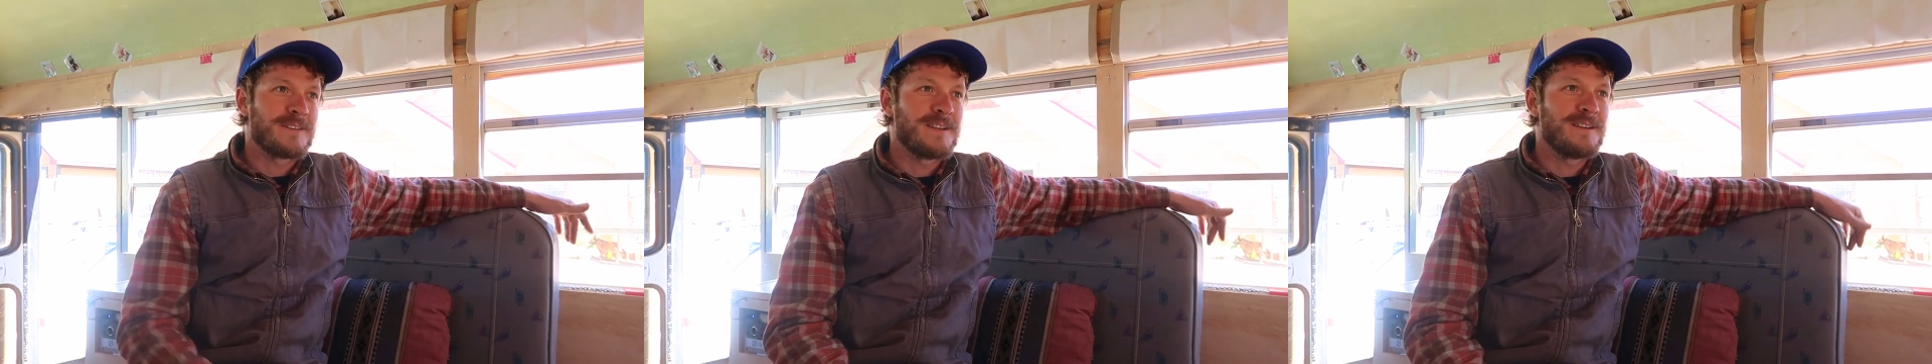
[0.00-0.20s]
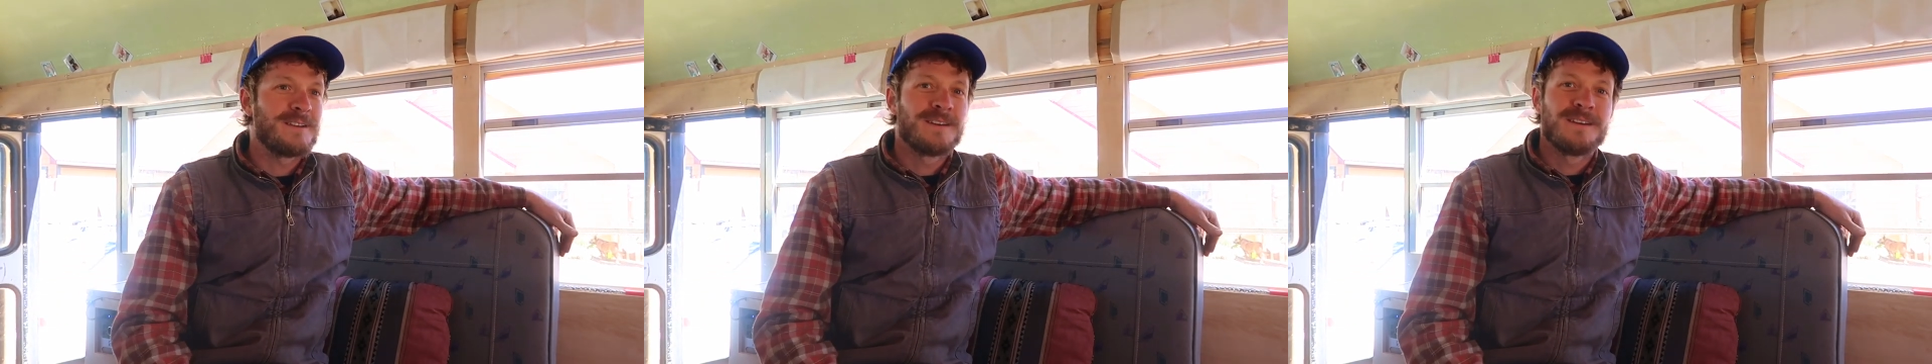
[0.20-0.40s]

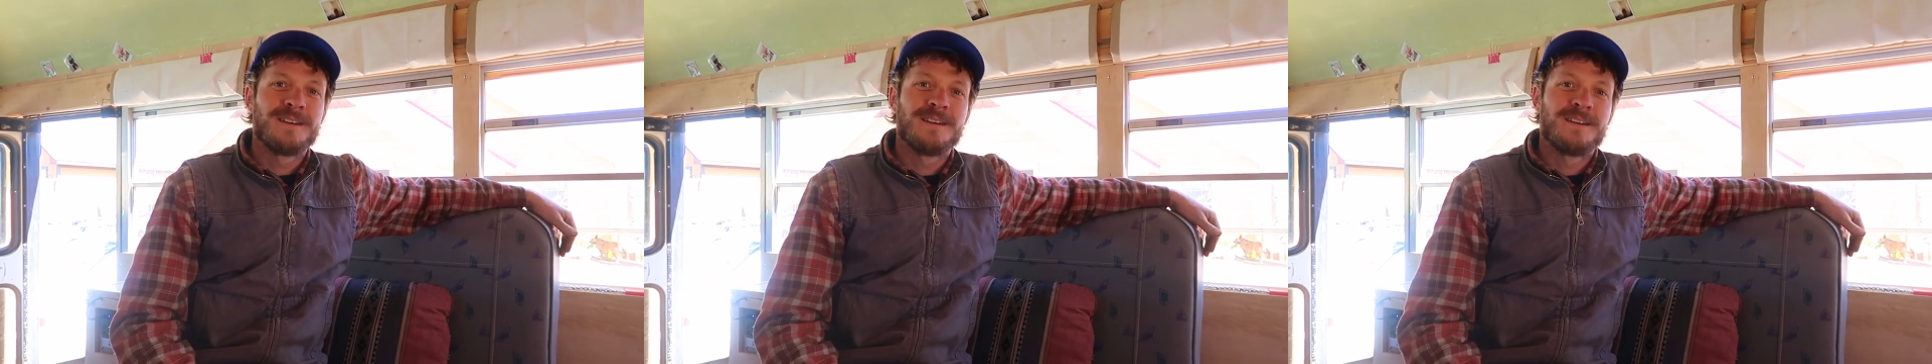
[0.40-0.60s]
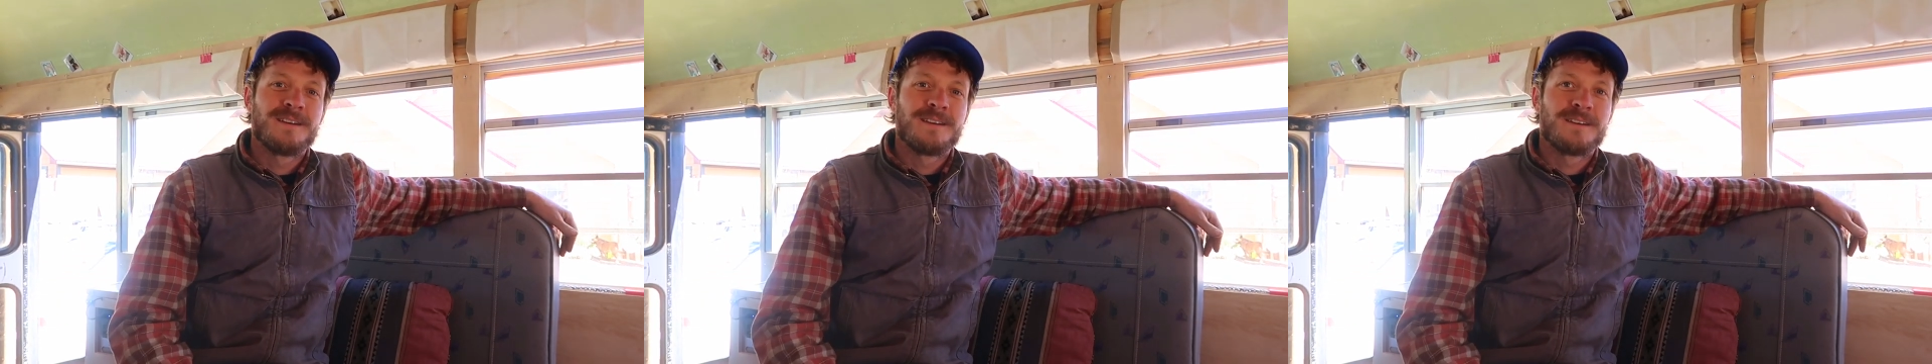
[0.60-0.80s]
feet,
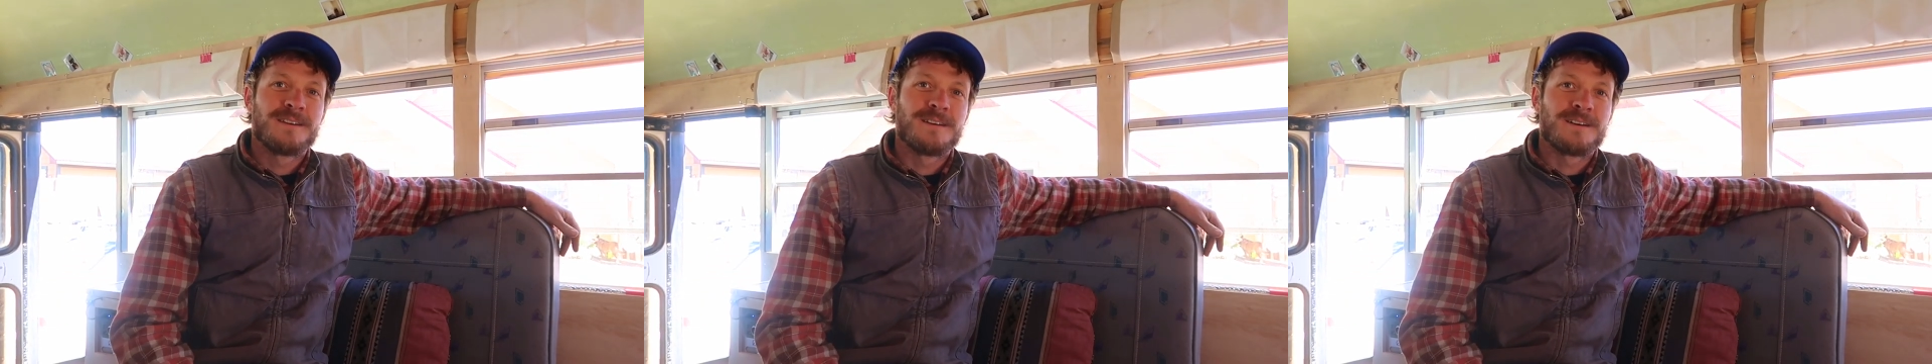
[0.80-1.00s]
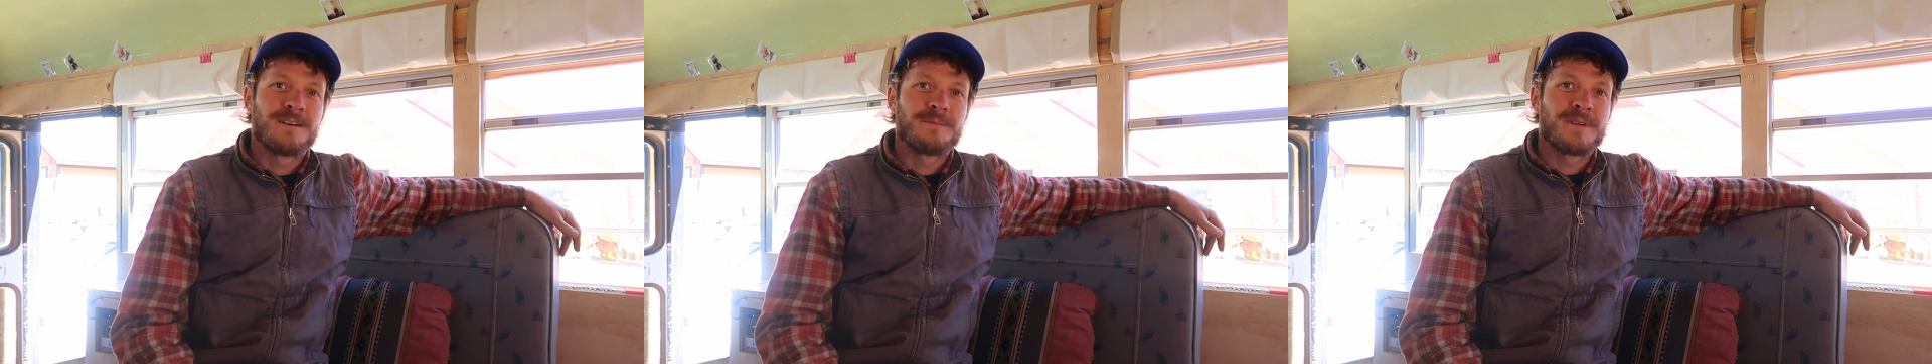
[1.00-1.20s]

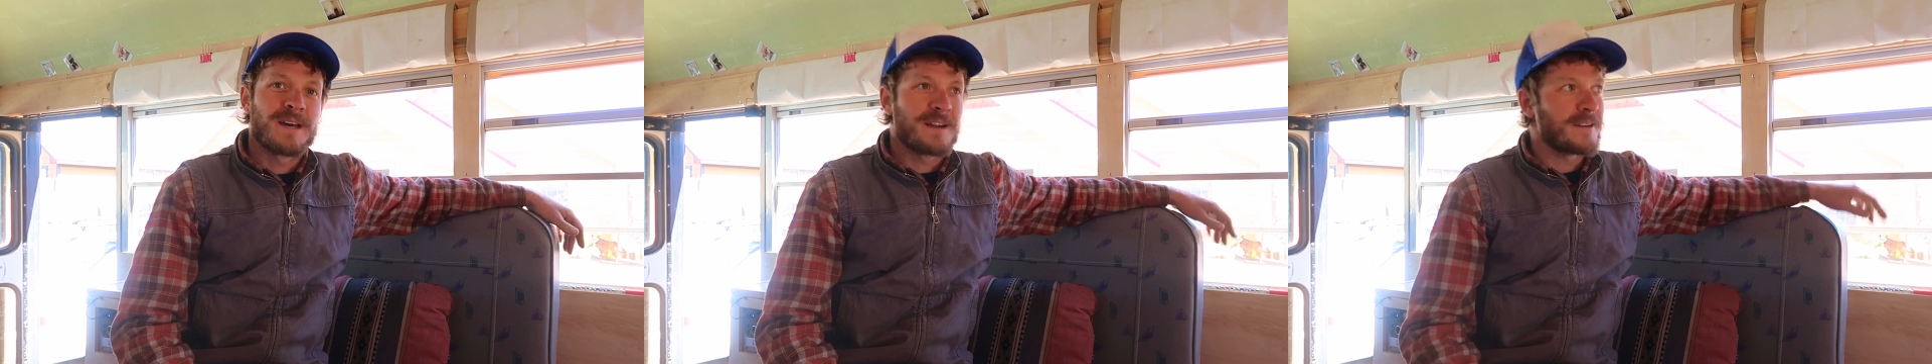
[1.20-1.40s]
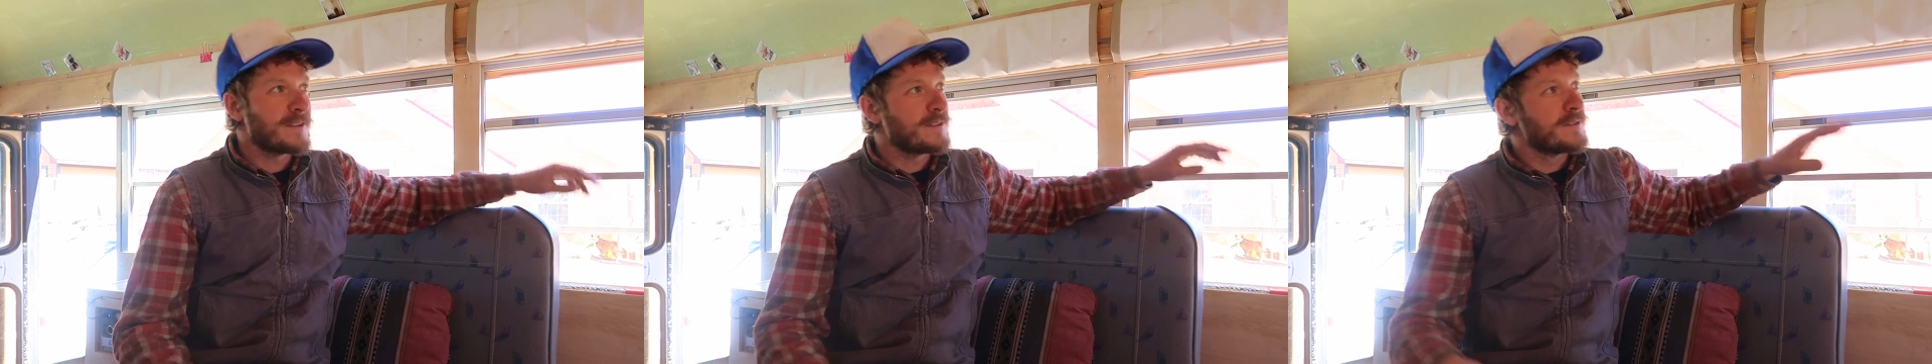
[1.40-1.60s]
um,
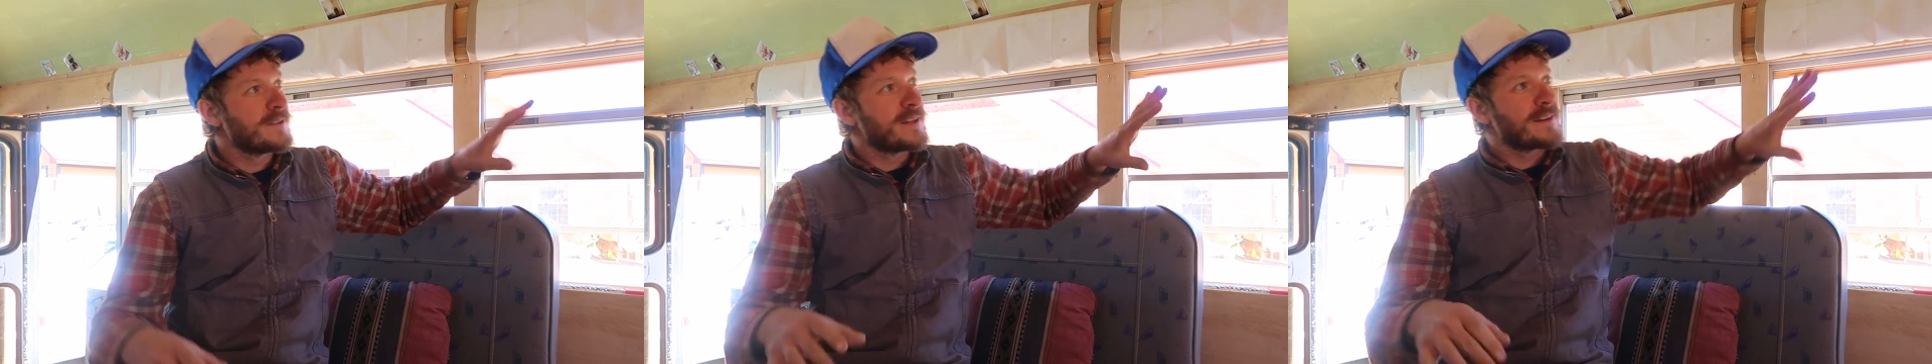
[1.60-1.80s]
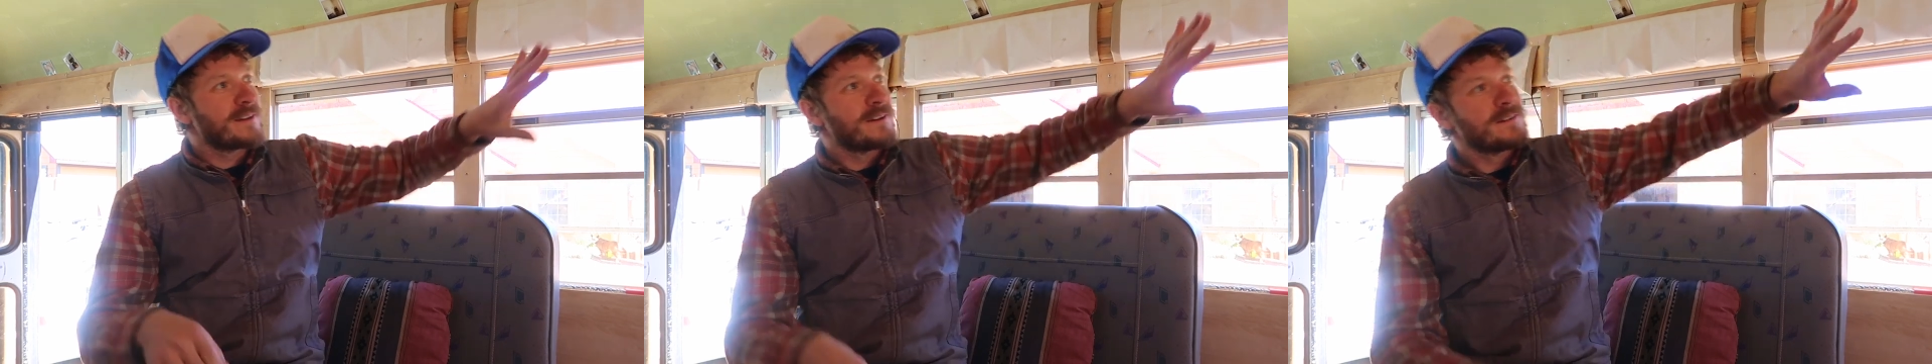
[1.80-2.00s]
not including